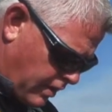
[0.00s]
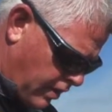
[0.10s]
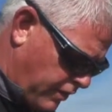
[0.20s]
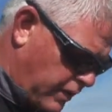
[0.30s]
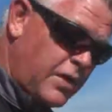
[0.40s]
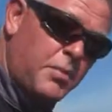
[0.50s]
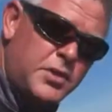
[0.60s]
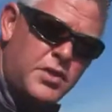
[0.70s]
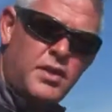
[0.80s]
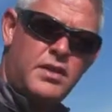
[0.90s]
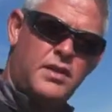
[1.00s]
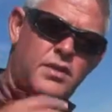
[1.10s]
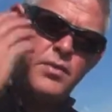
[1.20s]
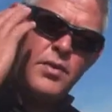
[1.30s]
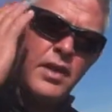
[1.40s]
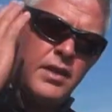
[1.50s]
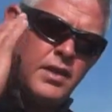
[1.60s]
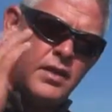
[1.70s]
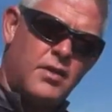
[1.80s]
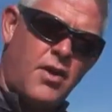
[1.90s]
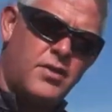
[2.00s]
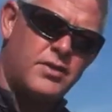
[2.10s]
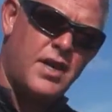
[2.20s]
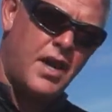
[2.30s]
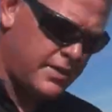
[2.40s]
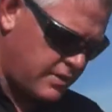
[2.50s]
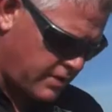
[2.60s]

I've had the opportunity to wear the Carl Zeiss